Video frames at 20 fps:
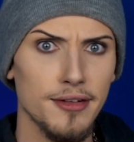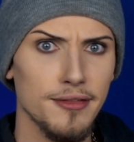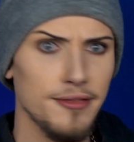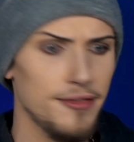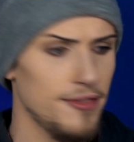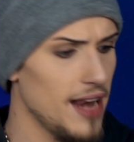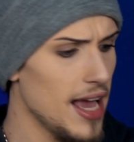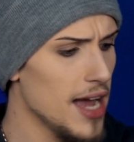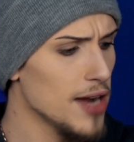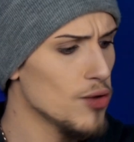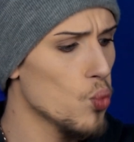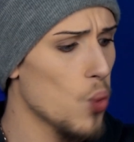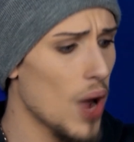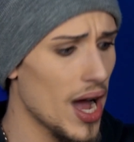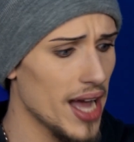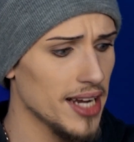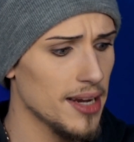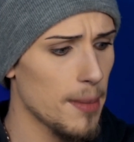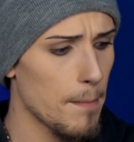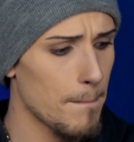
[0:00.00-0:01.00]
Flat,
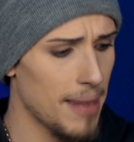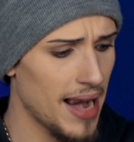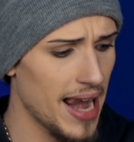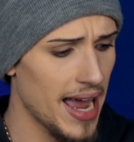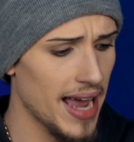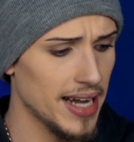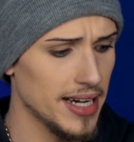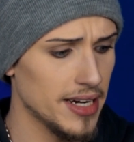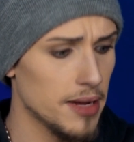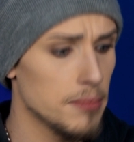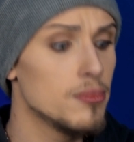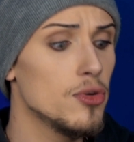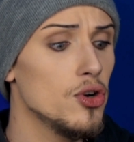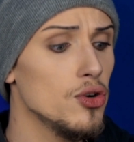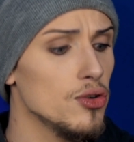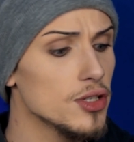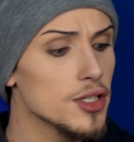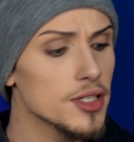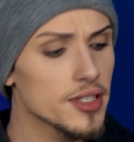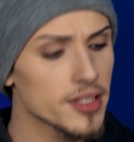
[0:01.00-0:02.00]
white and plain, the
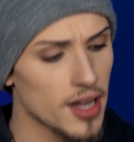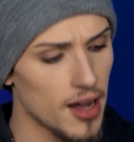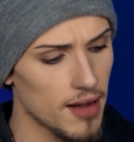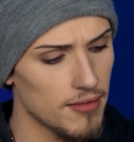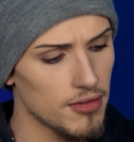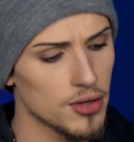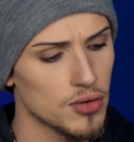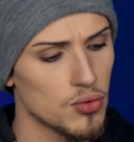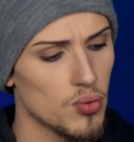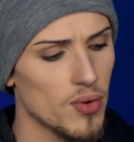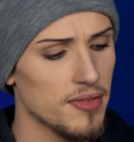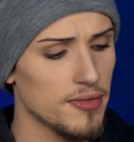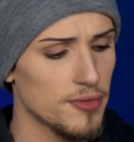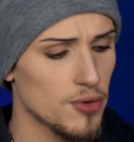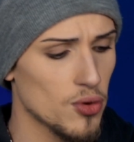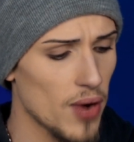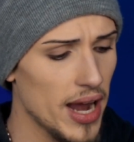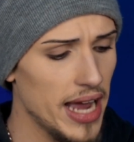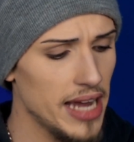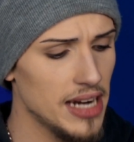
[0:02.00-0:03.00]
moon is covered with
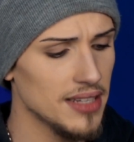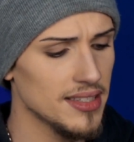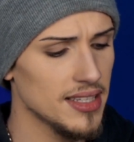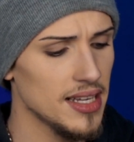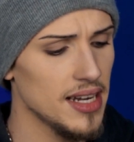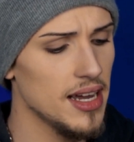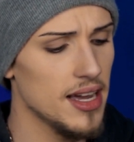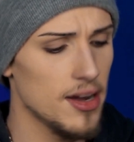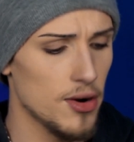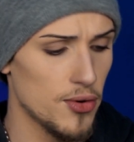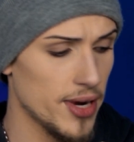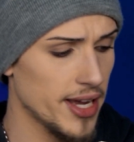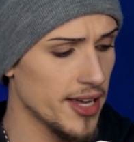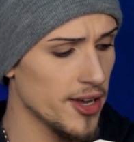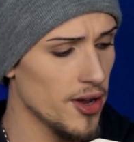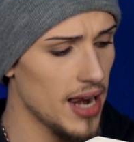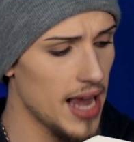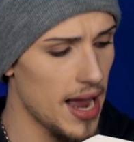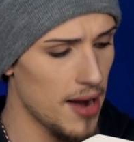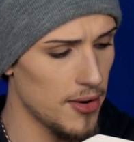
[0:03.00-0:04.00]
craters and
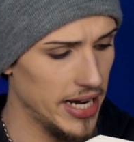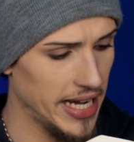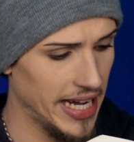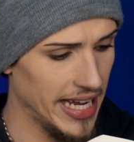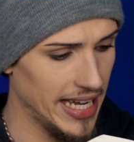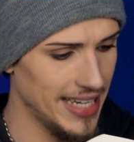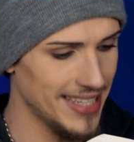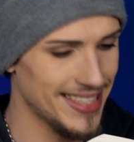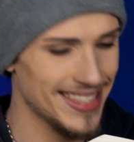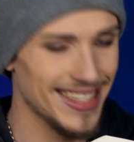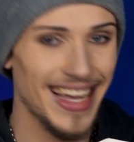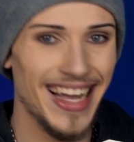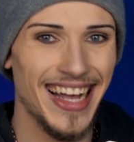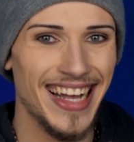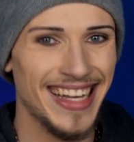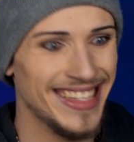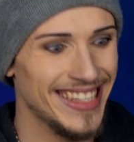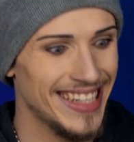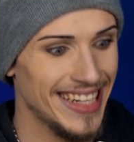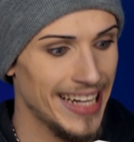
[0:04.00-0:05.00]
irregularities.
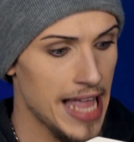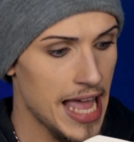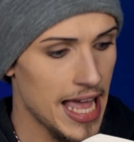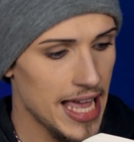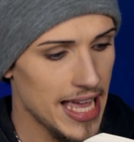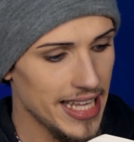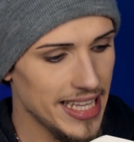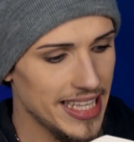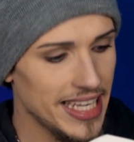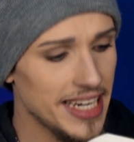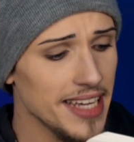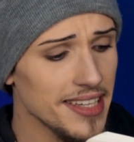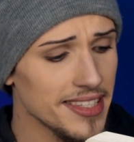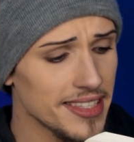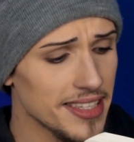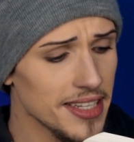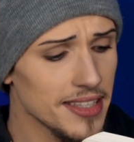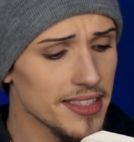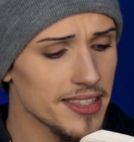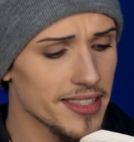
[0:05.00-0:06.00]
The
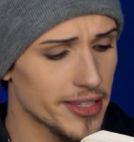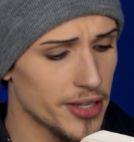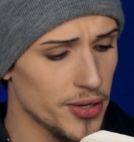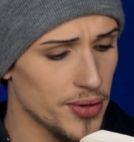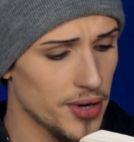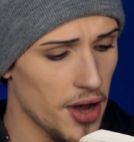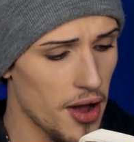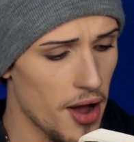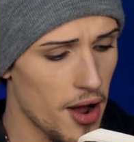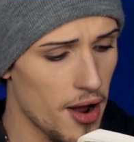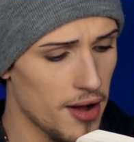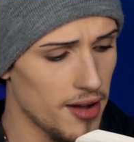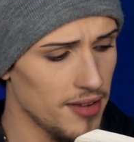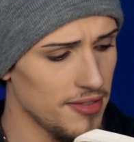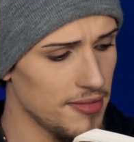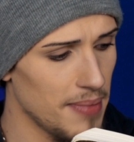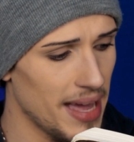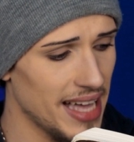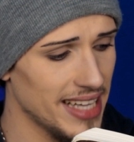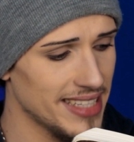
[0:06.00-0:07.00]
distance to the
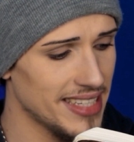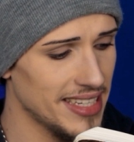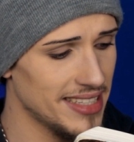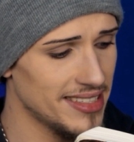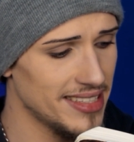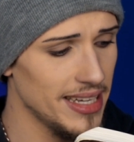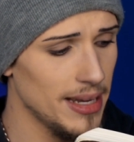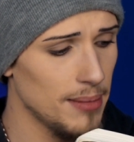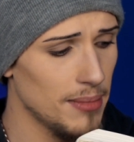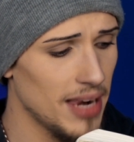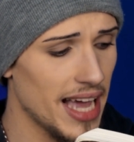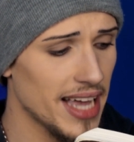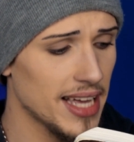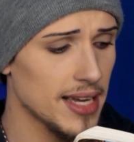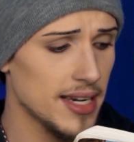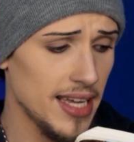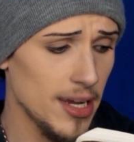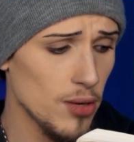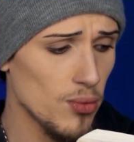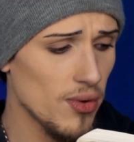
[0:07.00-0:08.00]
Earth makes it seem like
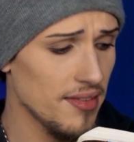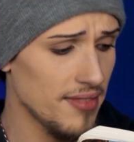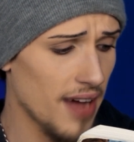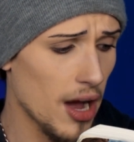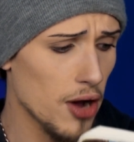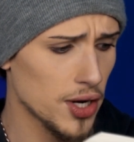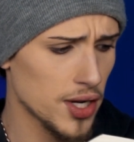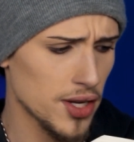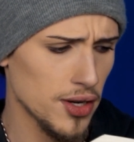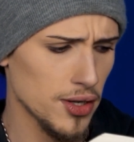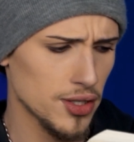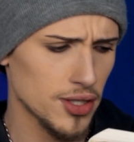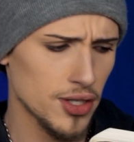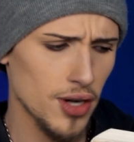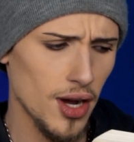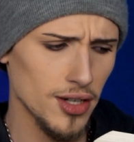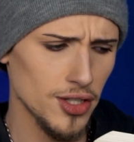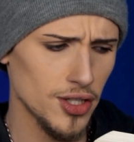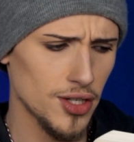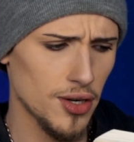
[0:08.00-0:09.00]
a teen without good
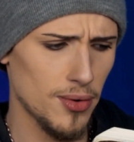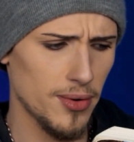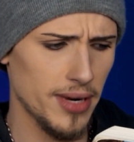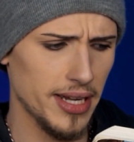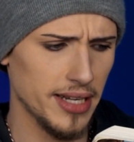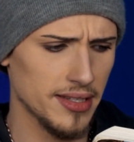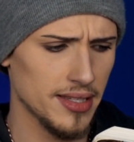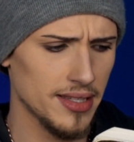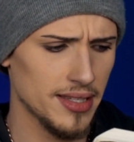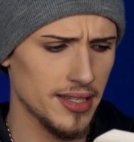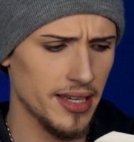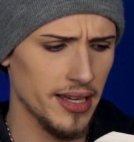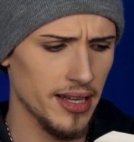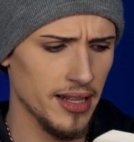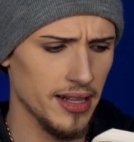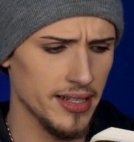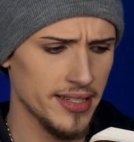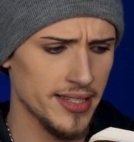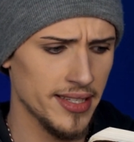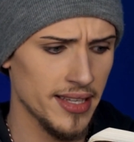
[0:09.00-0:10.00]
contouring
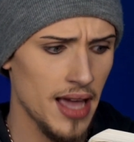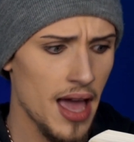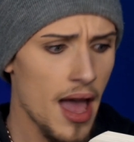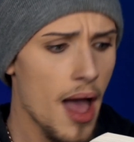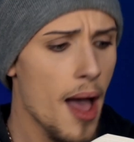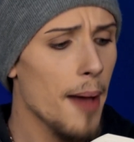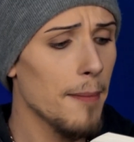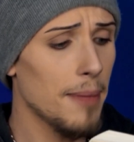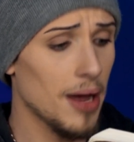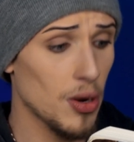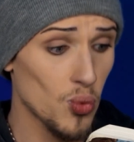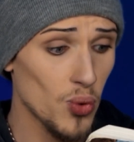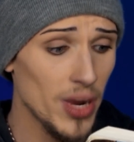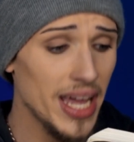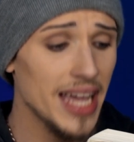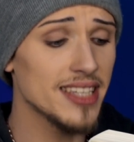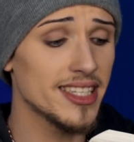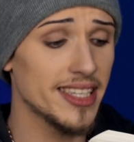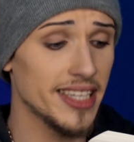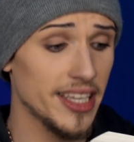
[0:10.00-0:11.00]
skills. But
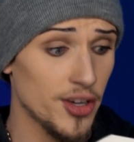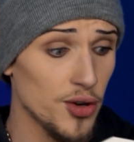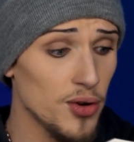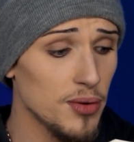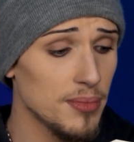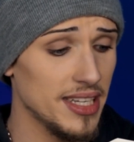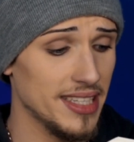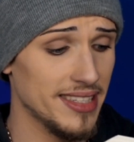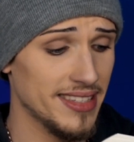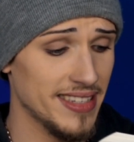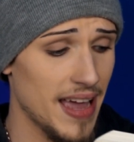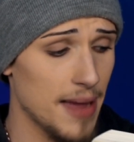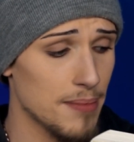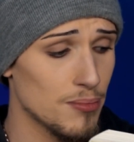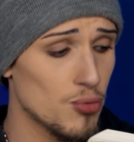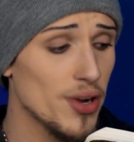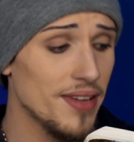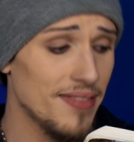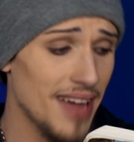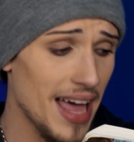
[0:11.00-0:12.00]
we as humans
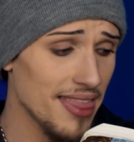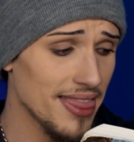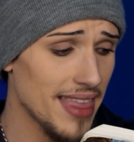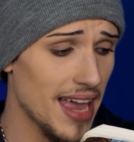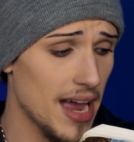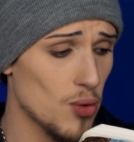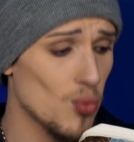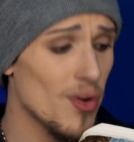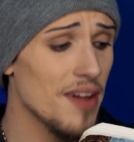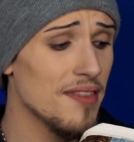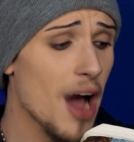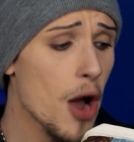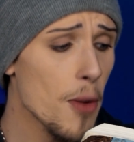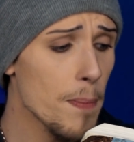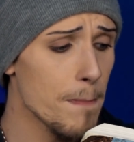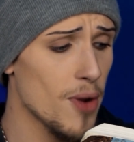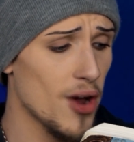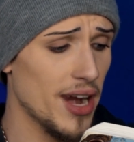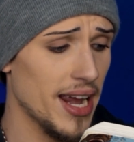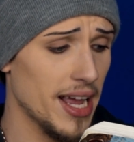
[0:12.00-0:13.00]
can prevent that
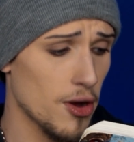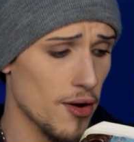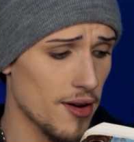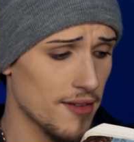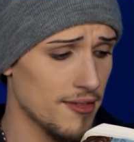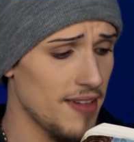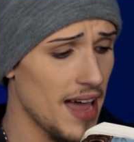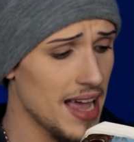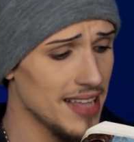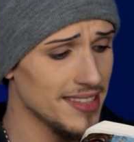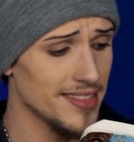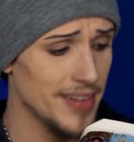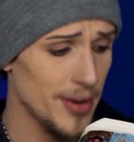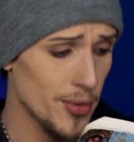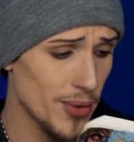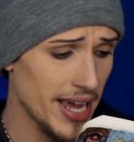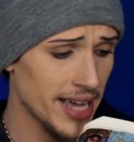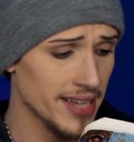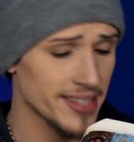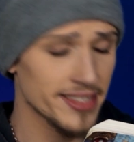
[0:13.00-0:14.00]
without putting on fancy
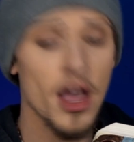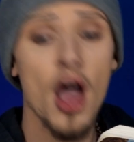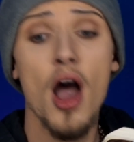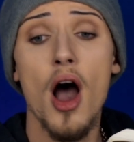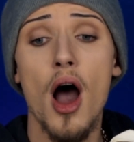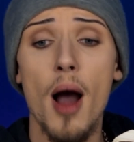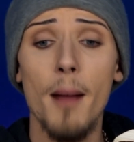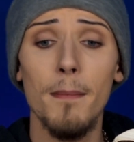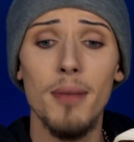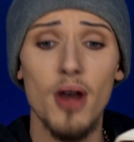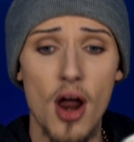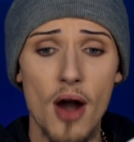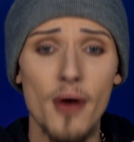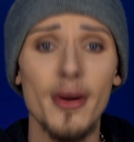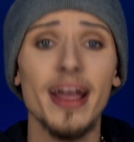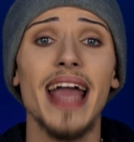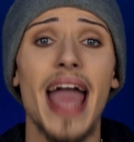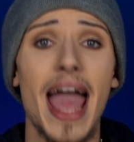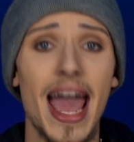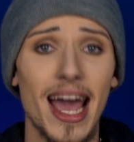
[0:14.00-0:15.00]
rings or
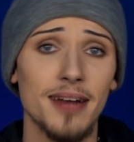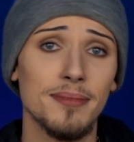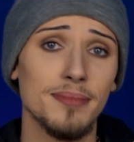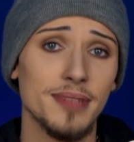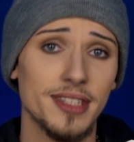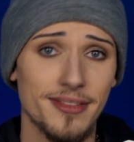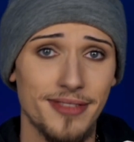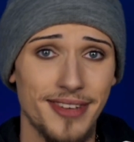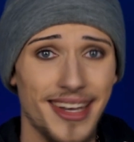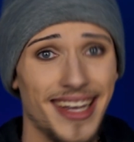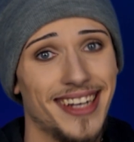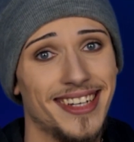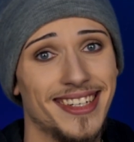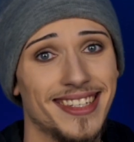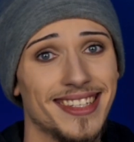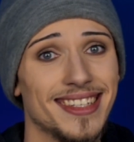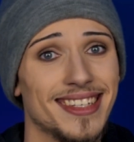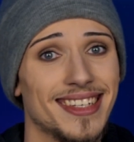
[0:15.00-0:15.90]
blurring atmospheres.